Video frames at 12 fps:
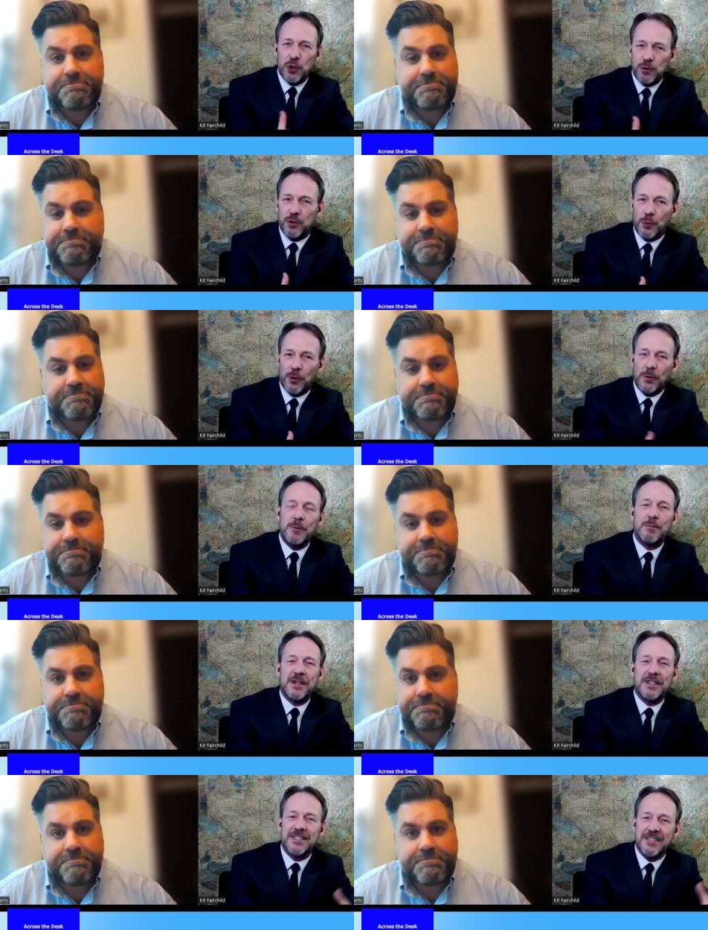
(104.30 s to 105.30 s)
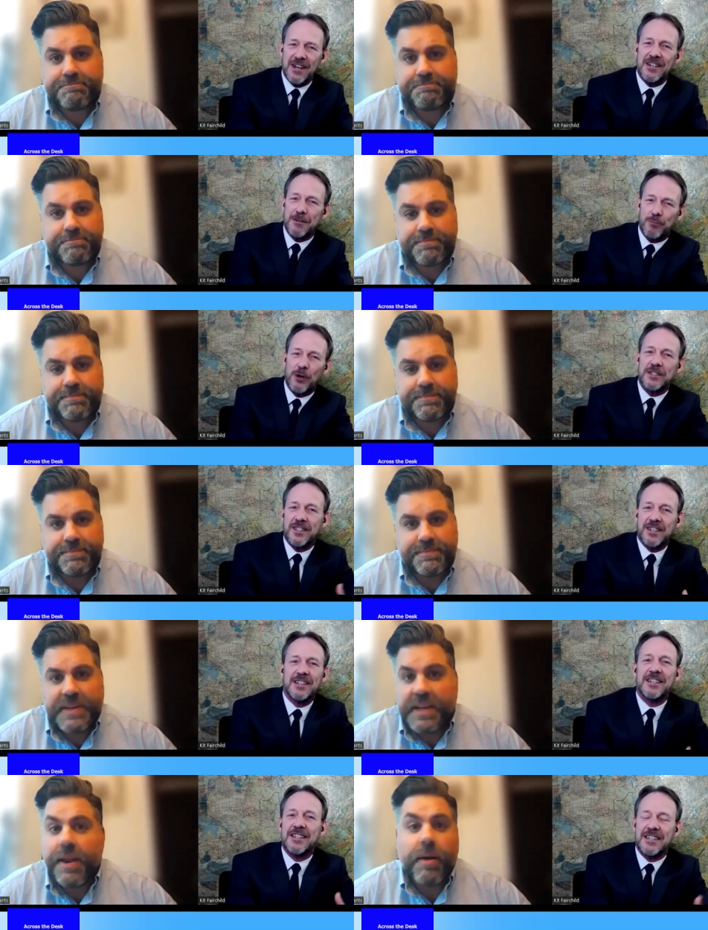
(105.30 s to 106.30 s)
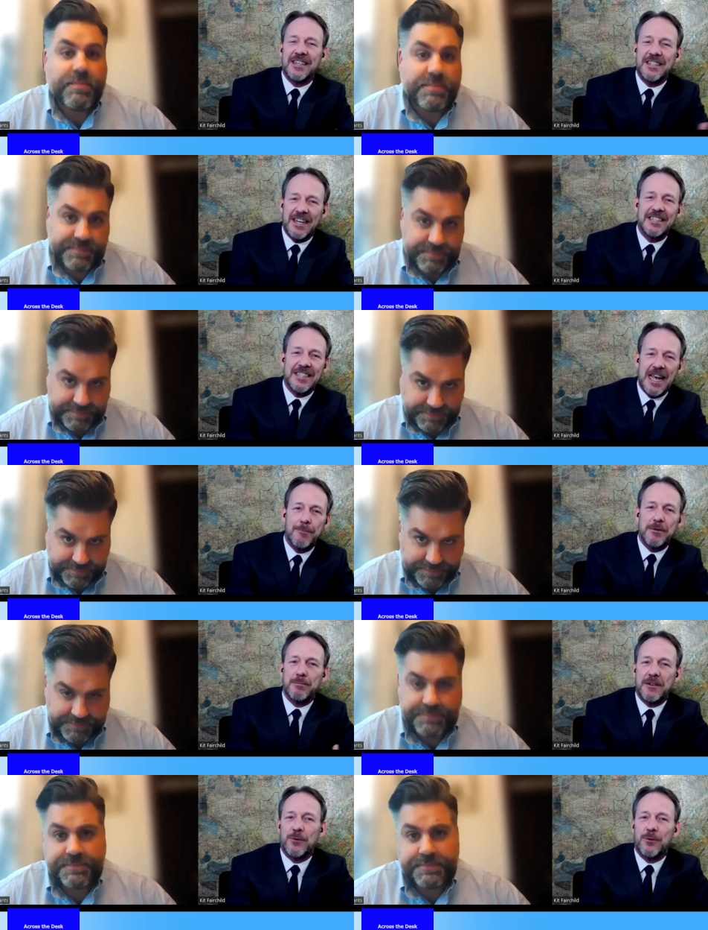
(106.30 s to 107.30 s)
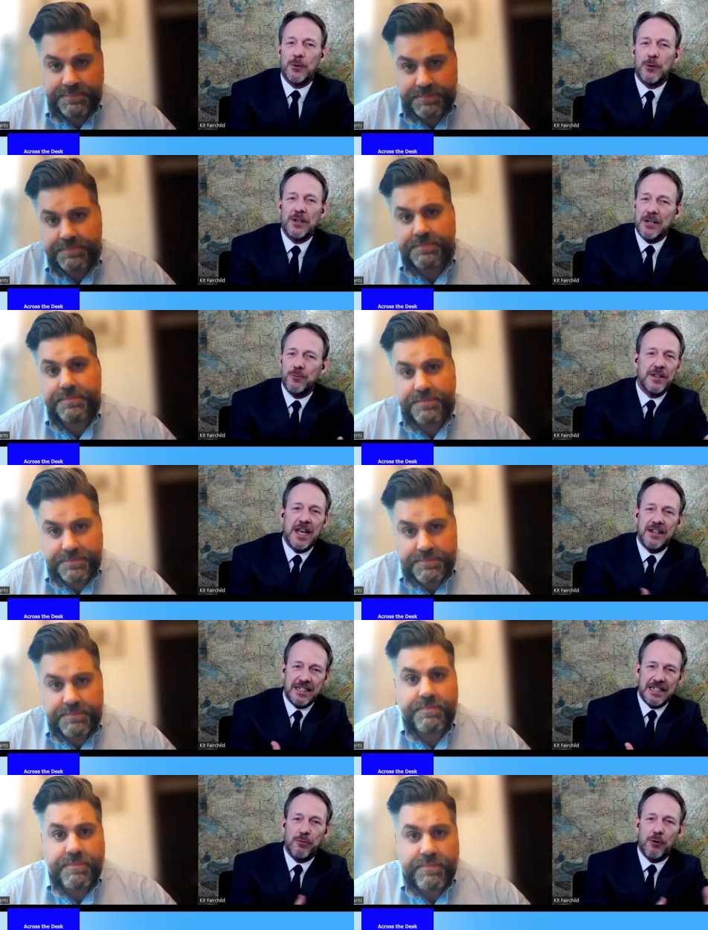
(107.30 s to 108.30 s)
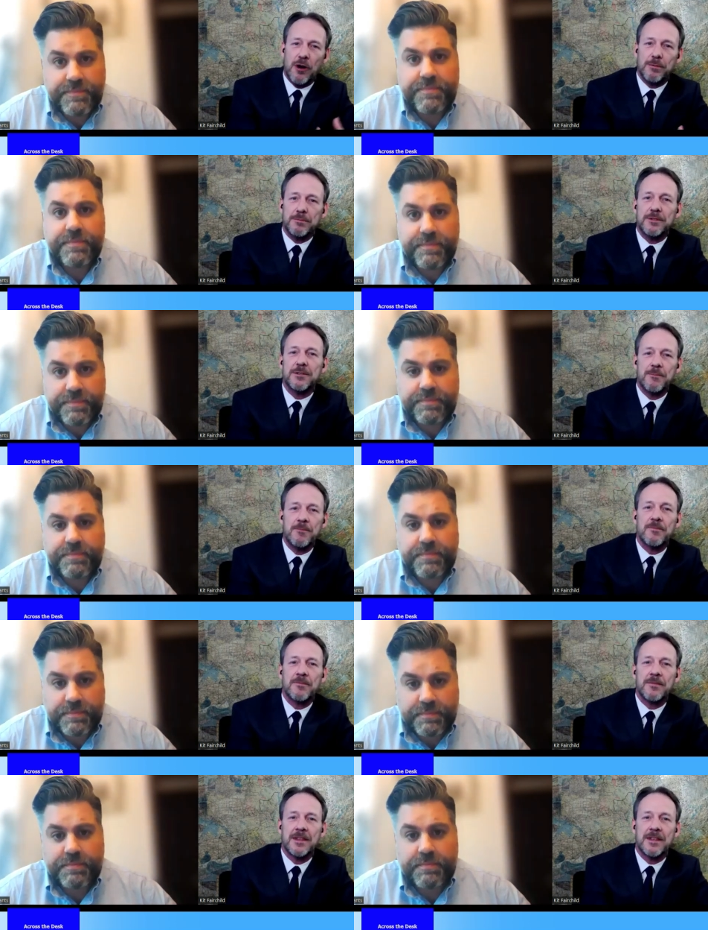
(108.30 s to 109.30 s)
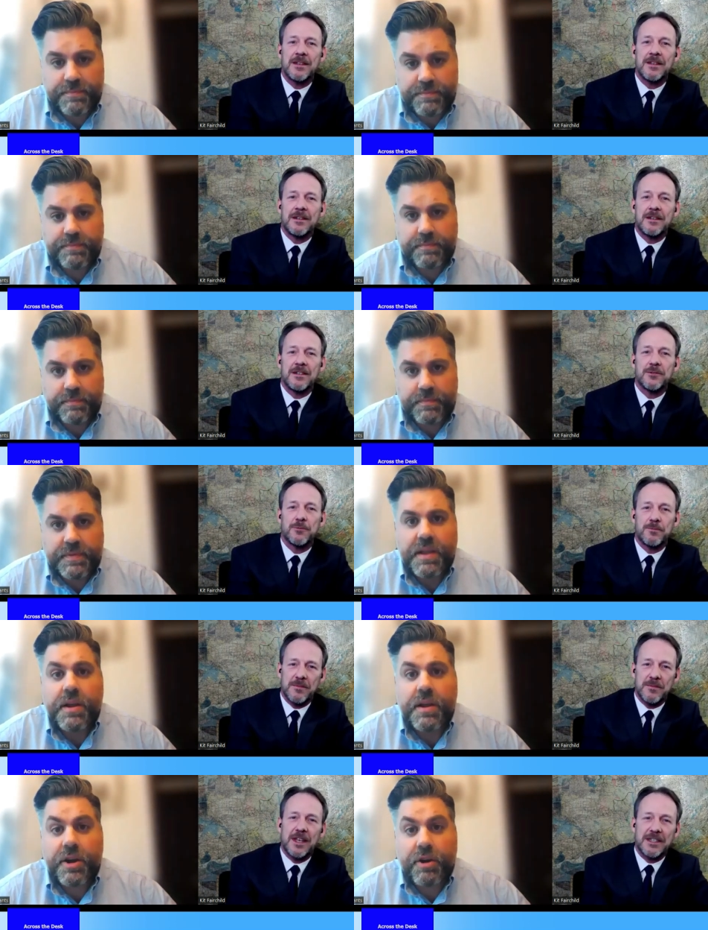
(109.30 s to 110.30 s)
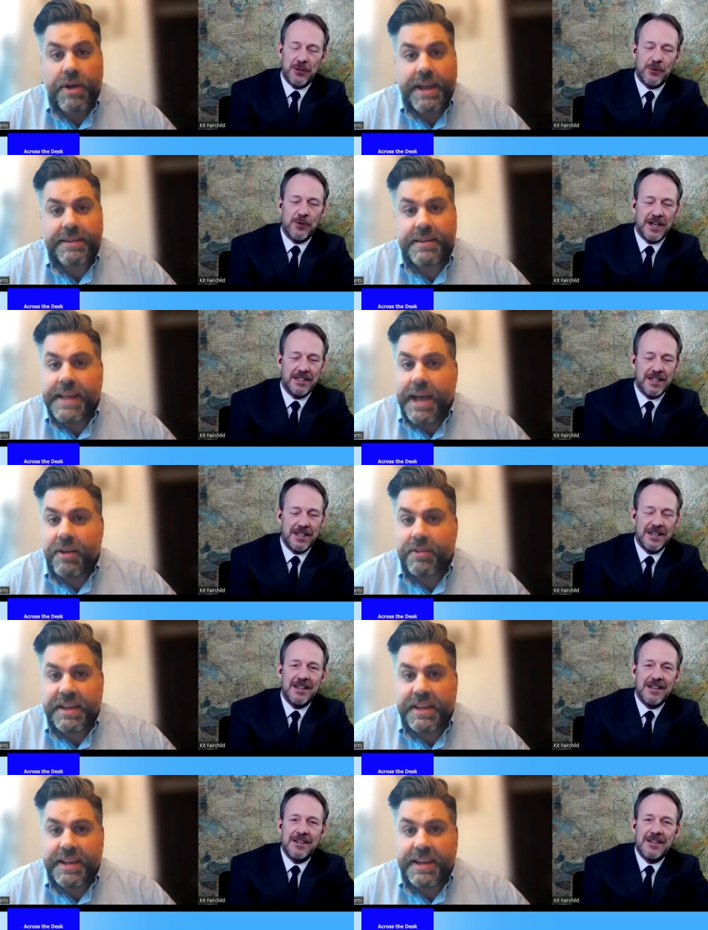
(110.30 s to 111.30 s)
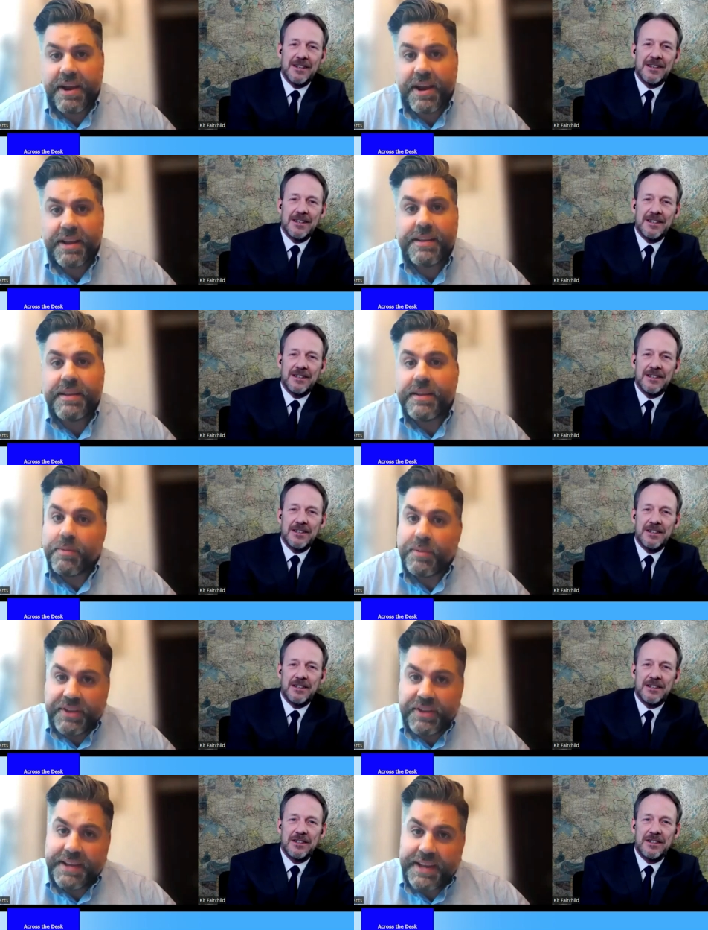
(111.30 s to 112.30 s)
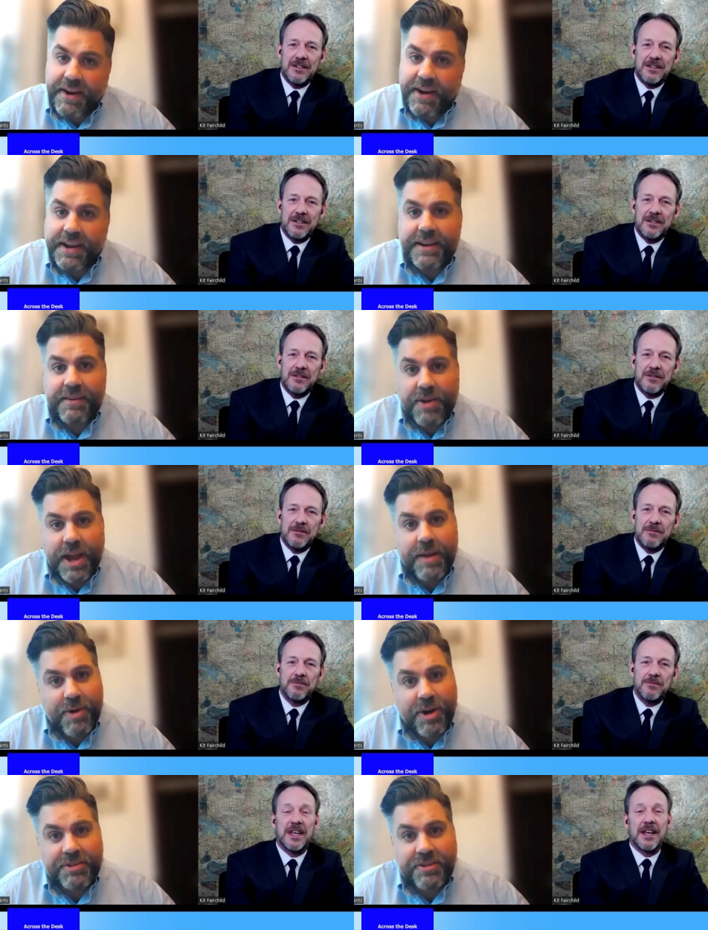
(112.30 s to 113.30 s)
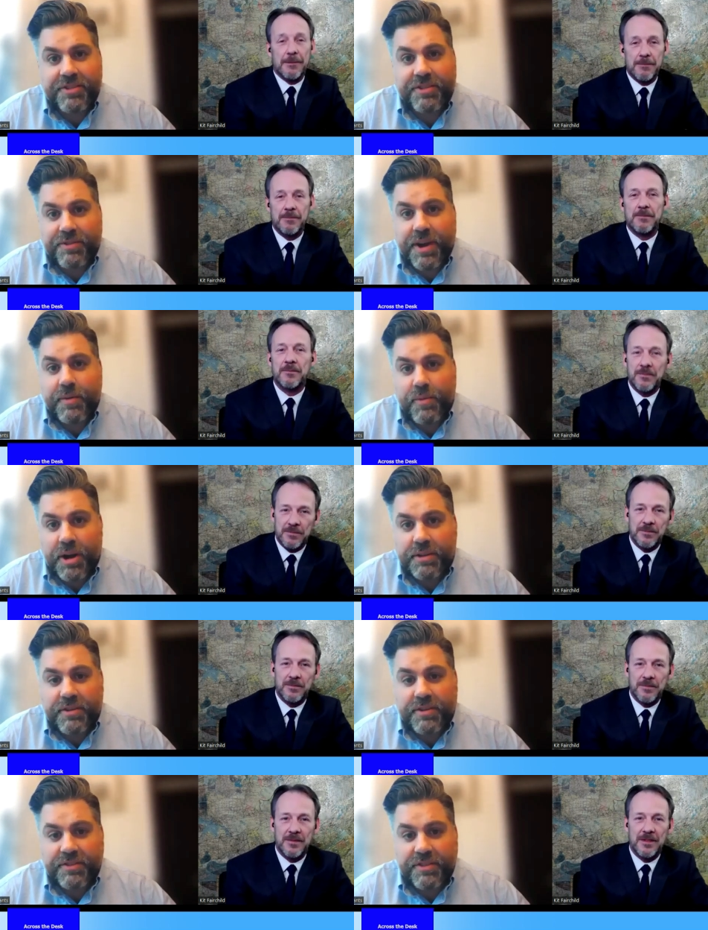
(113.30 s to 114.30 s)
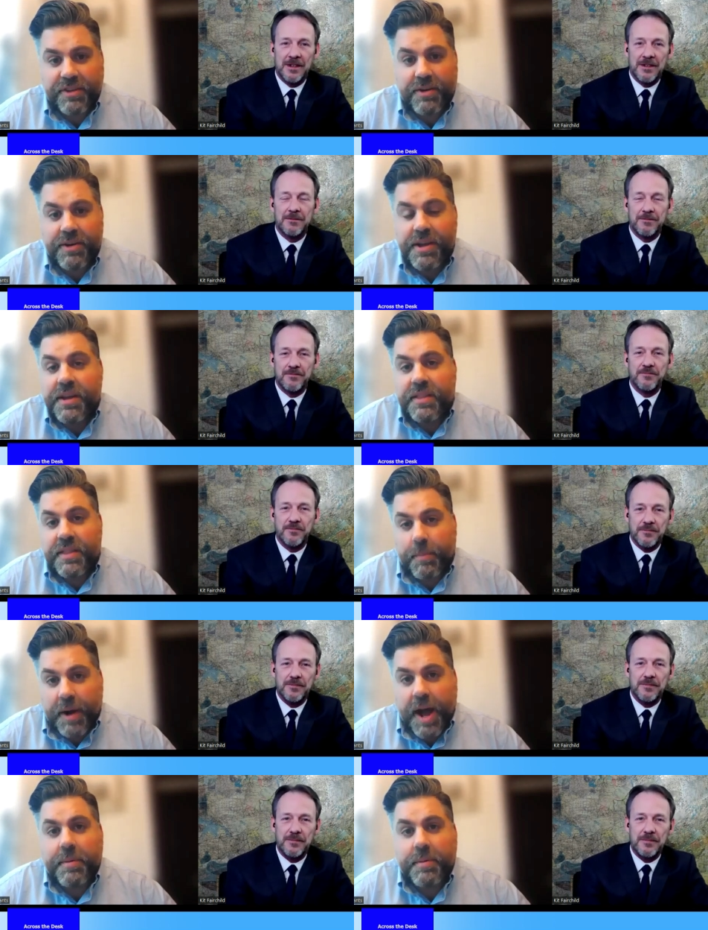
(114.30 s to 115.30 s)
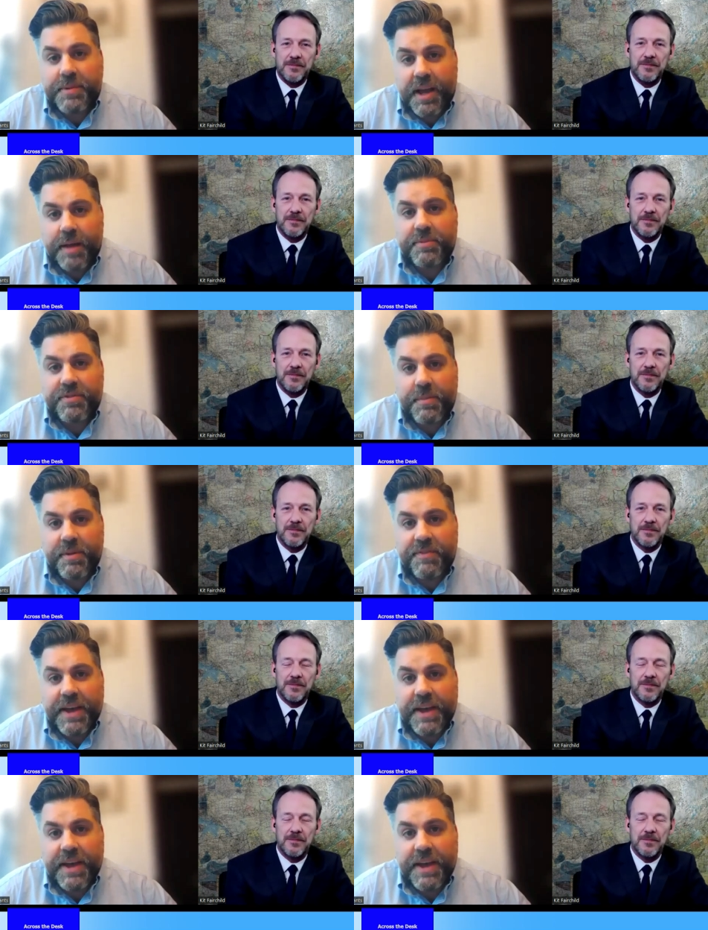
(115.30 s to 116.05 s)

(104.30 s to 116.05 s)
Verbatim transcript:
Speaker 1: usual, but it's not unprecedented. It has happened before and without any problems.
Speaker 2: Correct. correct. Now, Sandy Garrett was Sandy Garrett, and Ryan Walters yeah. is Ryan Walters. So the problem comes from the